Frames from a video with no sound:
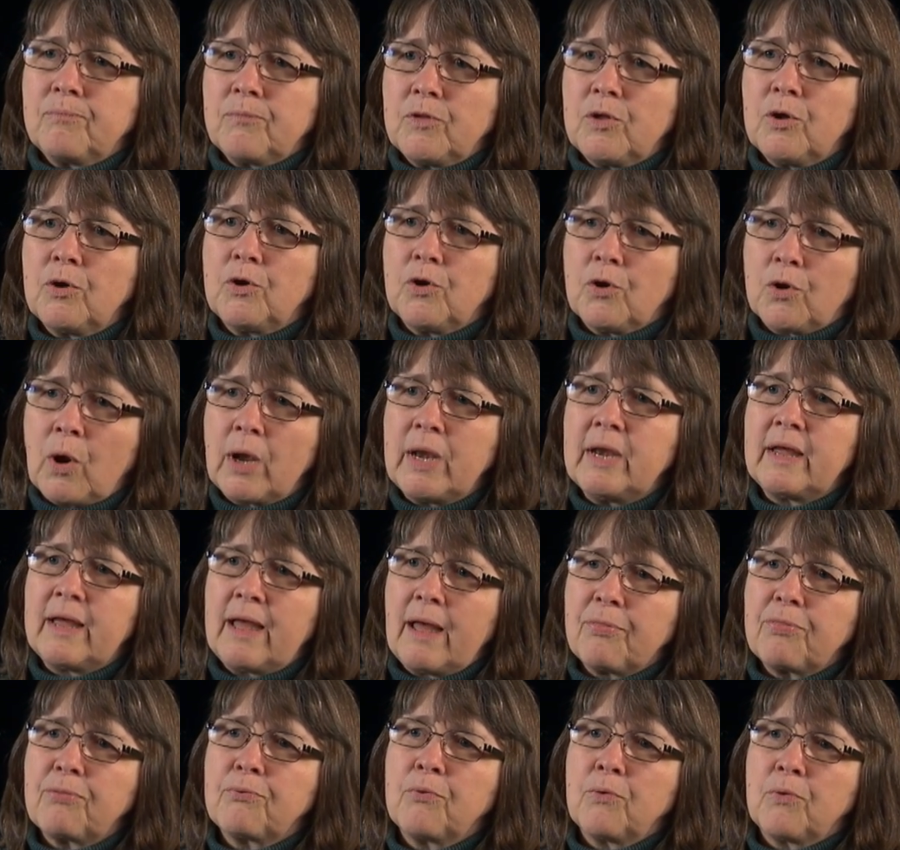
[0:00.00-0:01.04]
you're going to
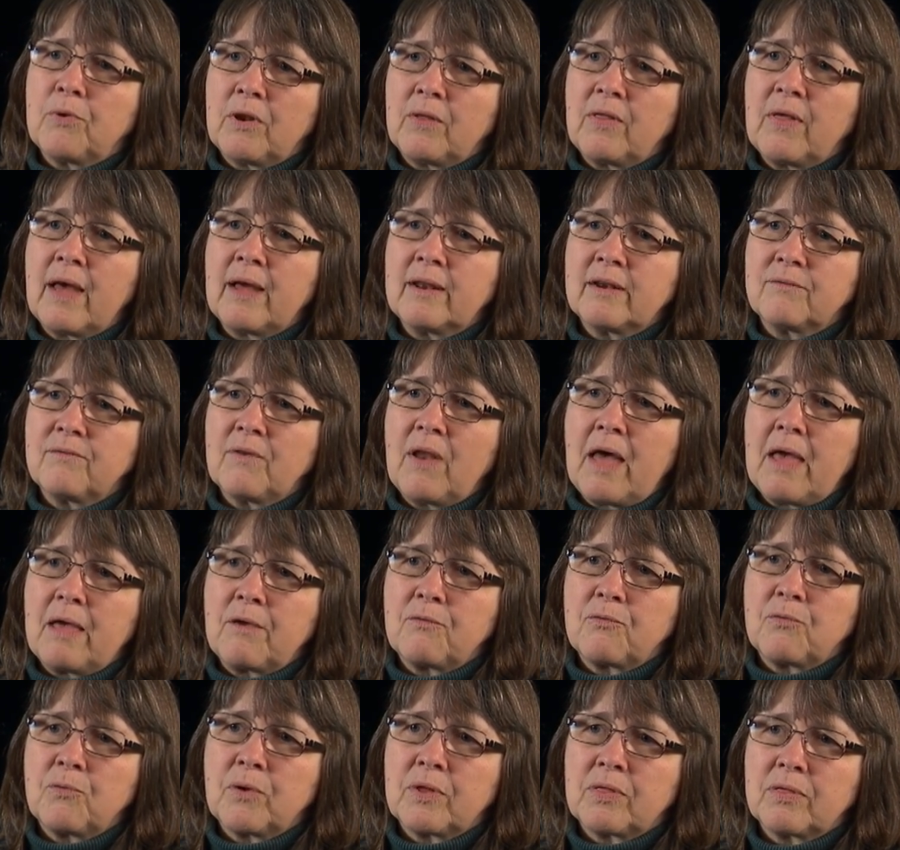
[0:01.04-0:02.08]
get through to the end of
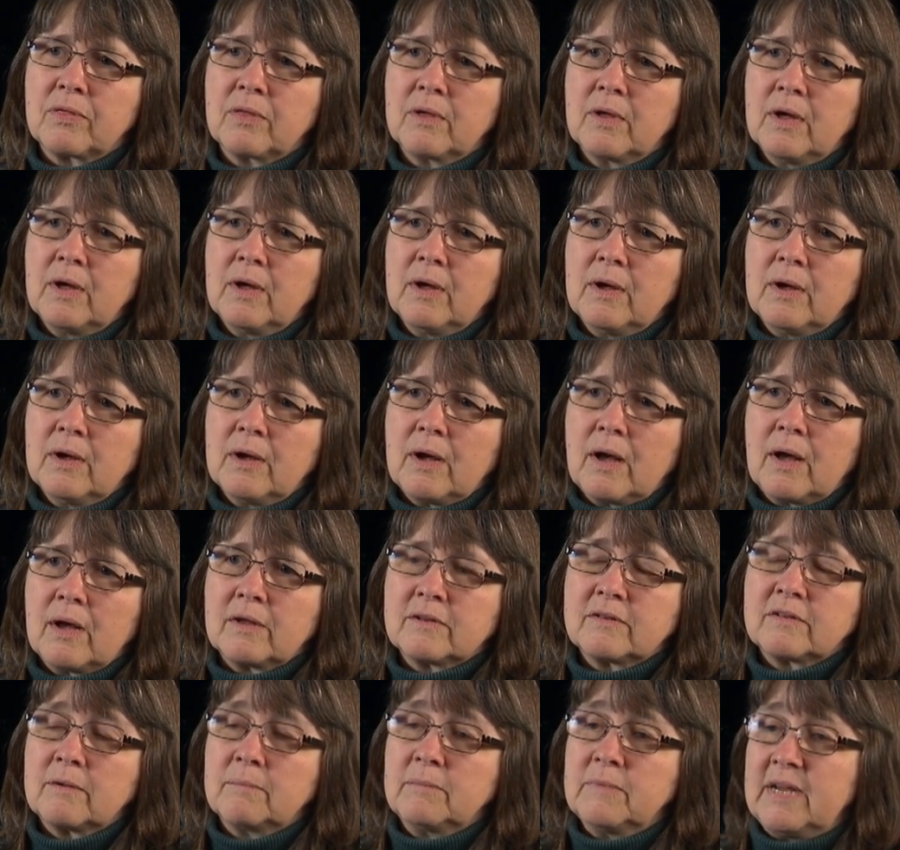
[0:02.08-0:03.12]
life with
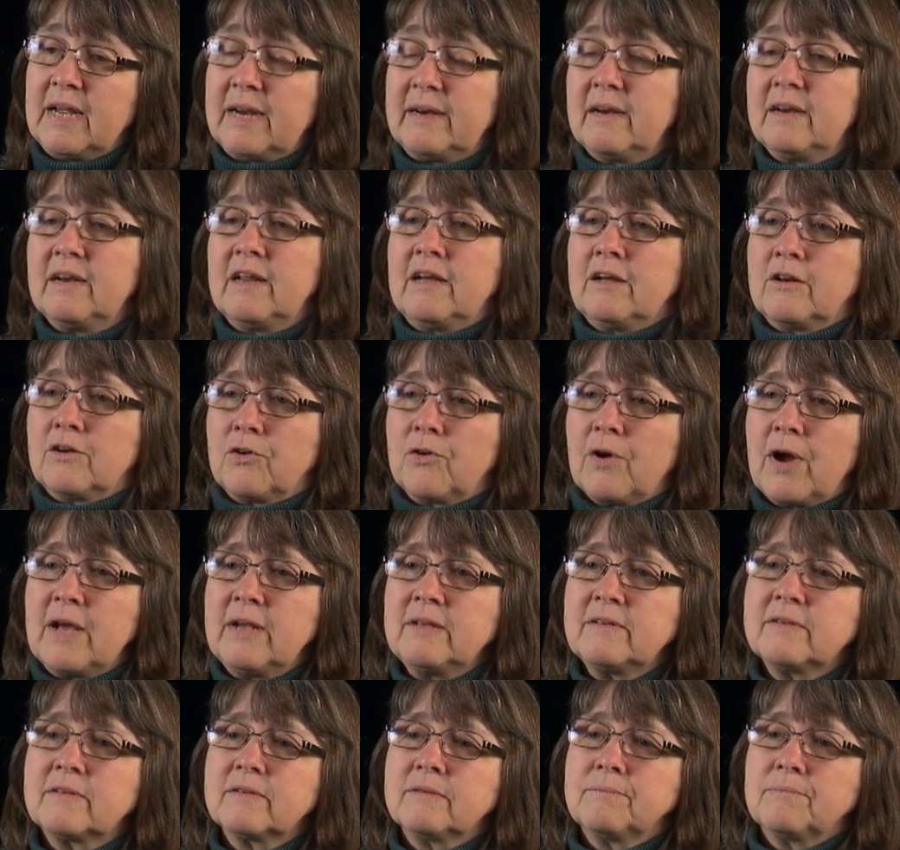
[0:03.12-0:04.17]
some dignity and
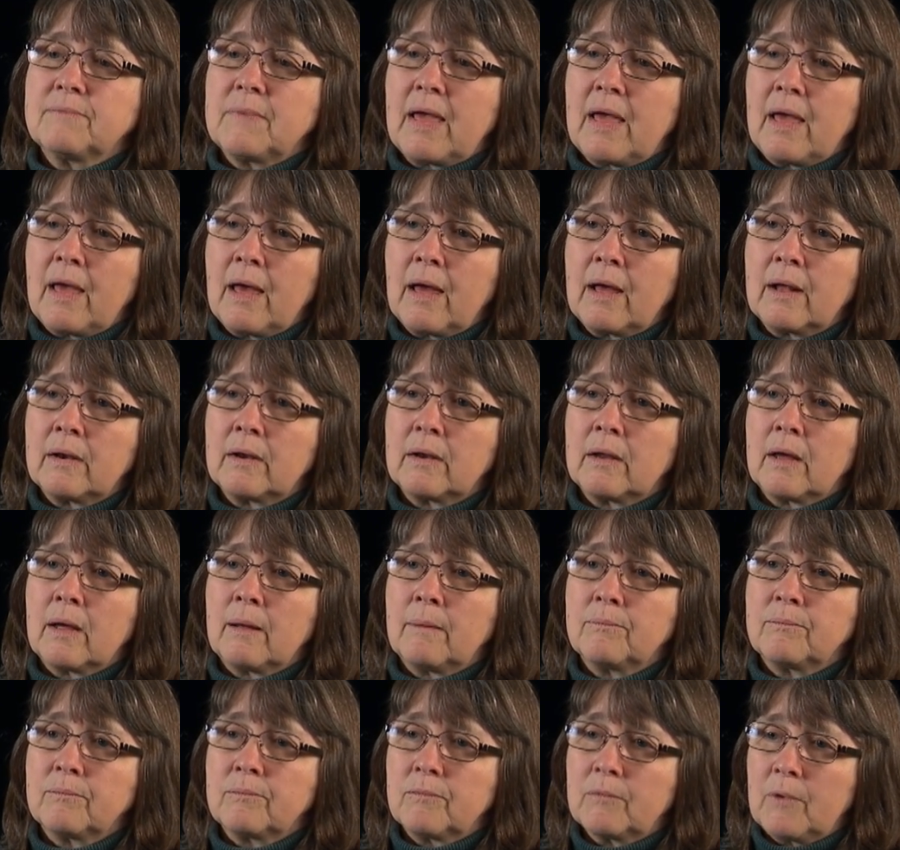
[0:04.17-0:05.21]
grace and
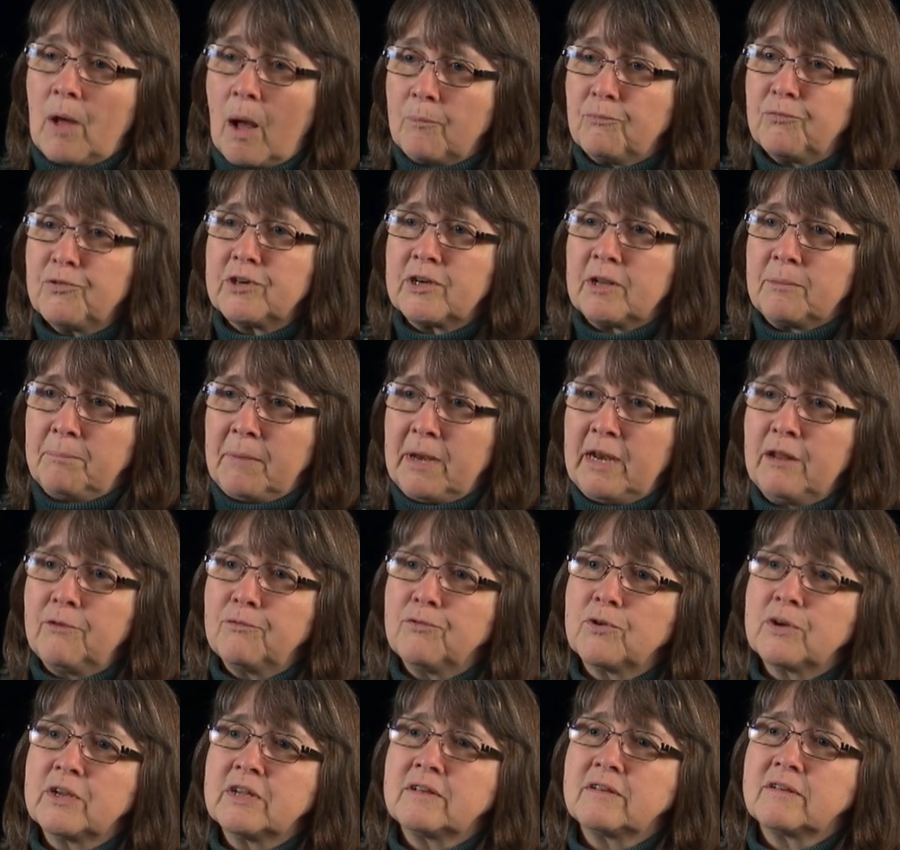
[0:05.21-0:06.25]
comfort and
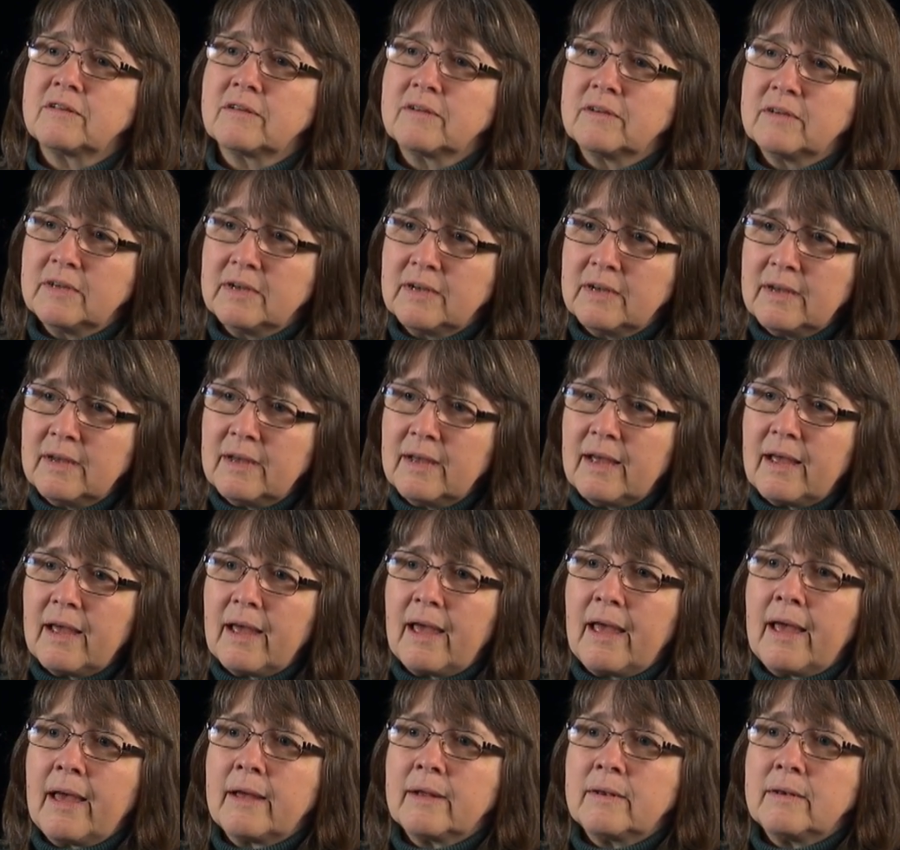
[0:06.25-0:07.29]
meaningfulness,
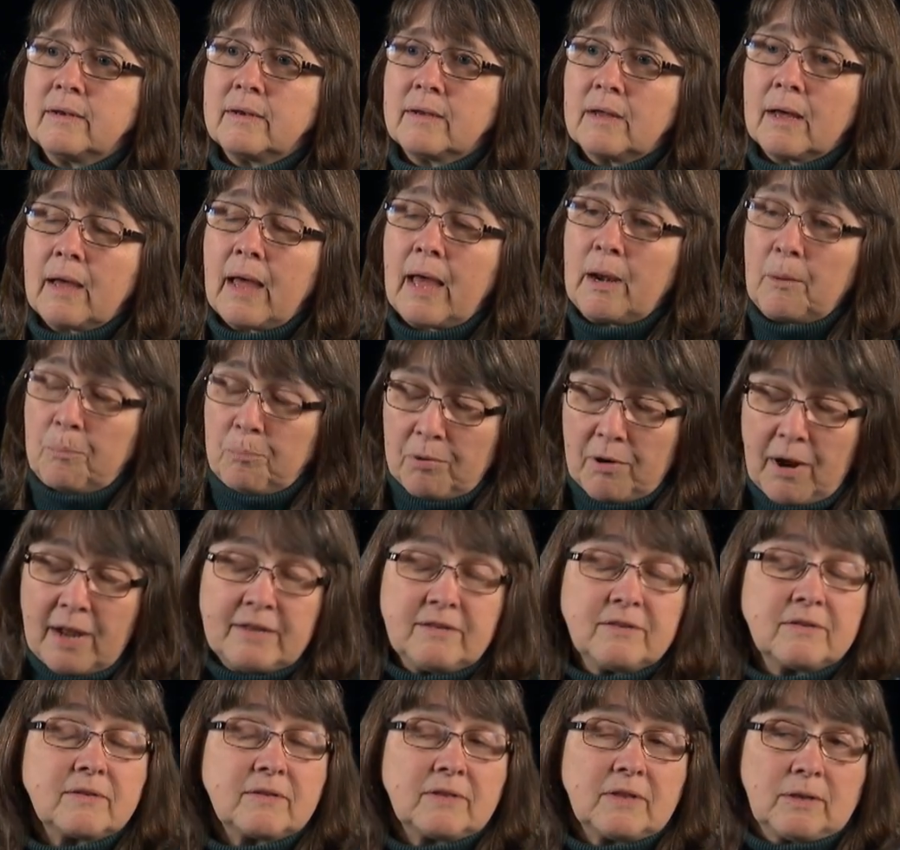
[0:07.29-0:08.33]
and at a
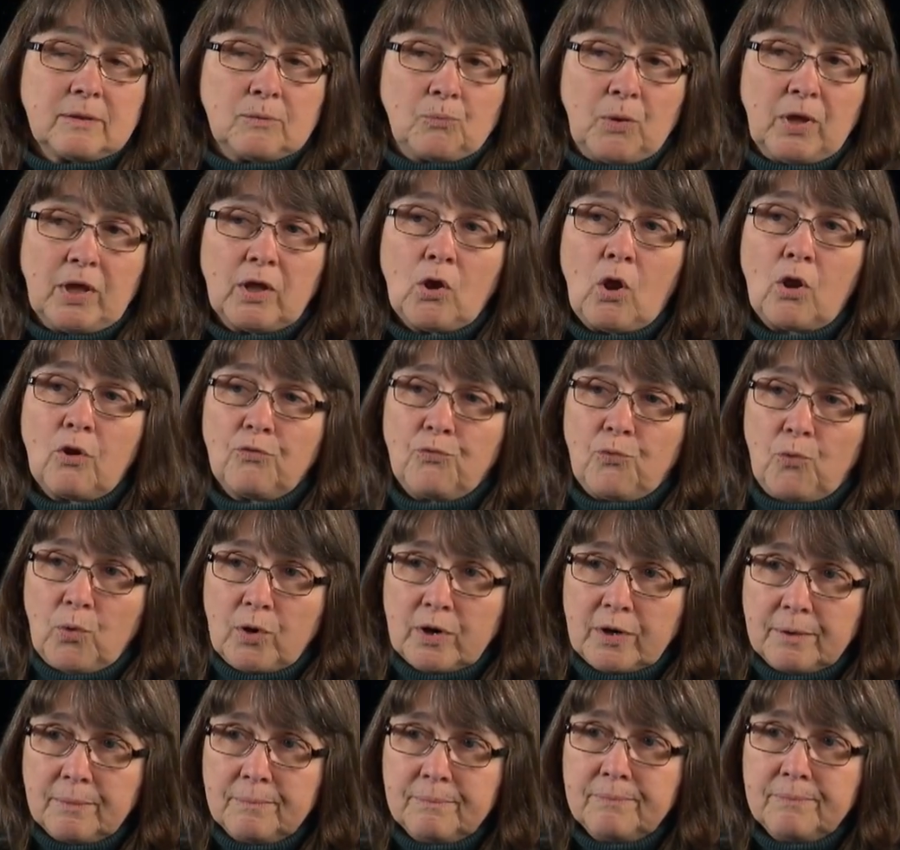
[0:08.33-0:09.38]
price that we can all afford.